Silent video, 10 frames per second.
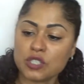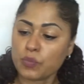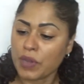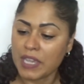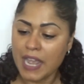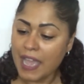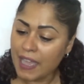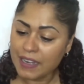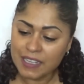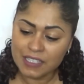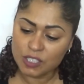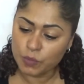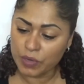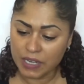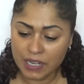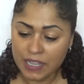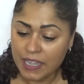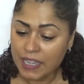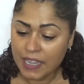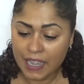spray it on and spread it.
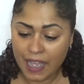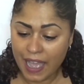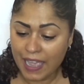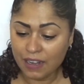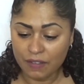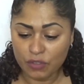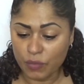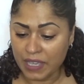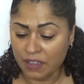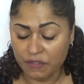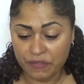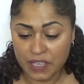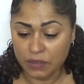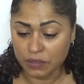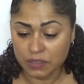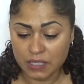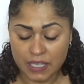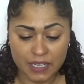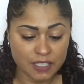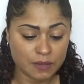I love the way it feels,
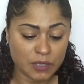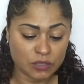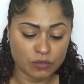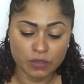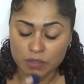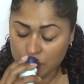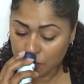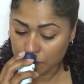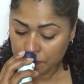and it smells good too.